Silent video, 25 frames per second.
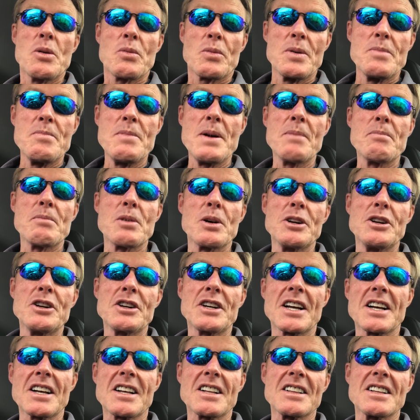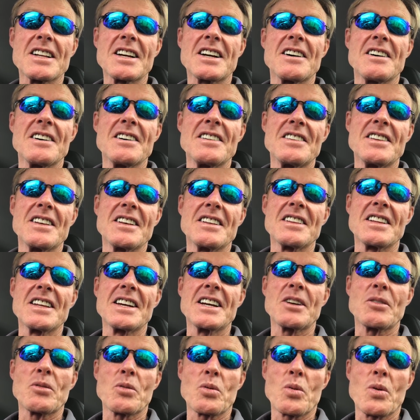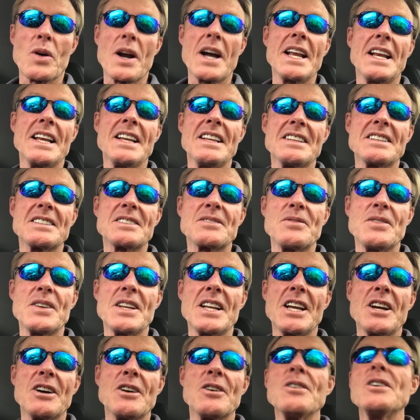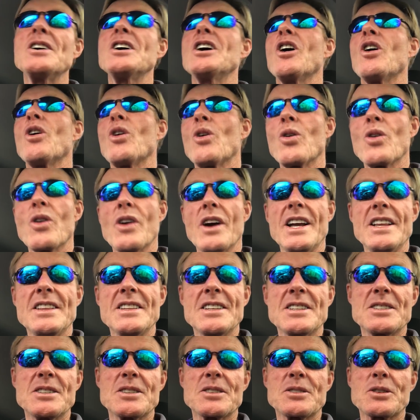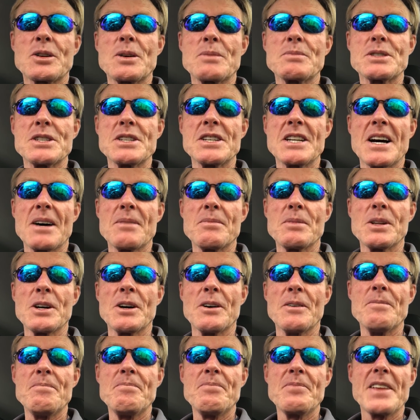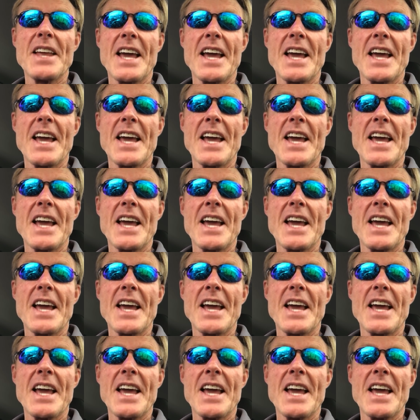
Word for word: remember you can click on the link right in this video or in the description down below.